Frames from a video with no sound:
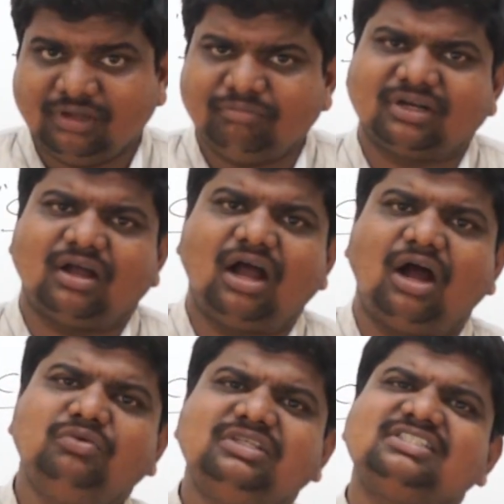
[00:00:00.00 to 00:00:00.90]
But
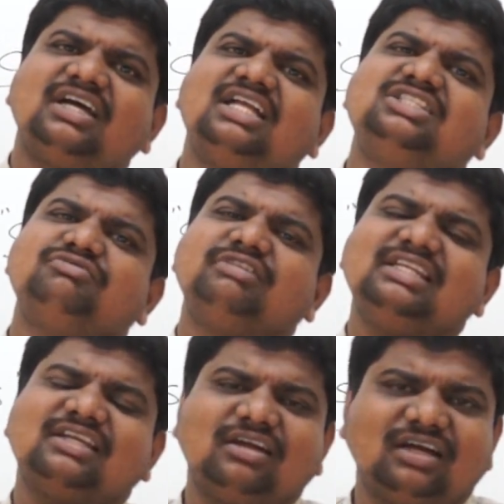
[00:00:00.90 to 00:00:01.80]
how the charge
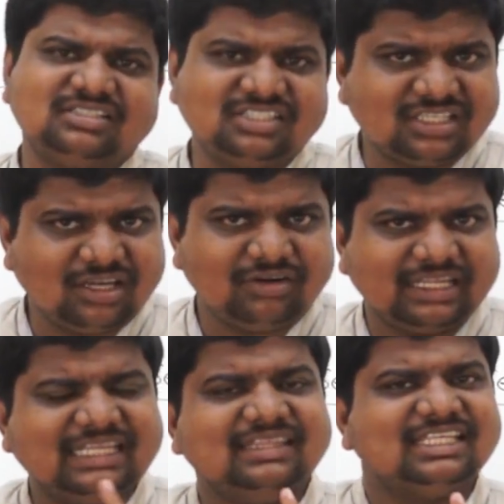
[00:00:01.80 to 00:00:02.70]
will
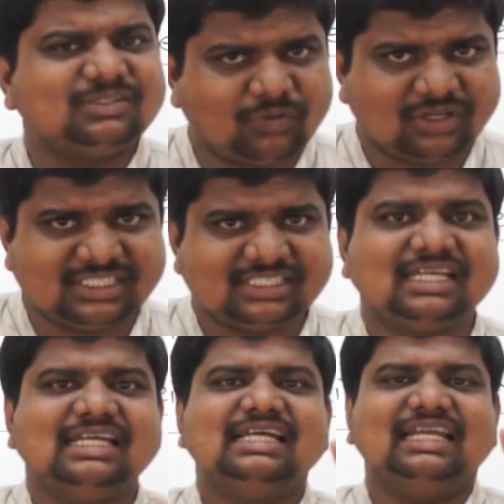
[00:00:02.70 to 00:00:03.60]
conserve in this process?
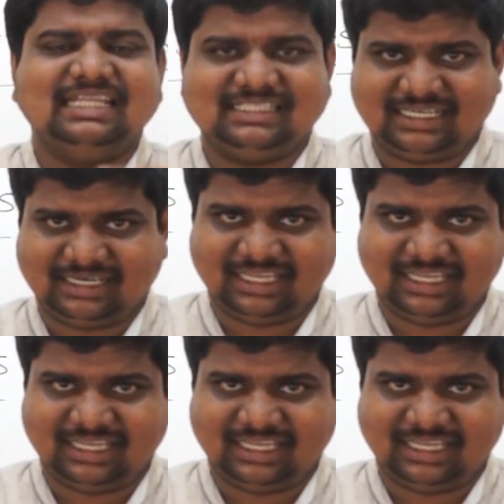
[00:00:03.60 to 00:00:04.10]
Listen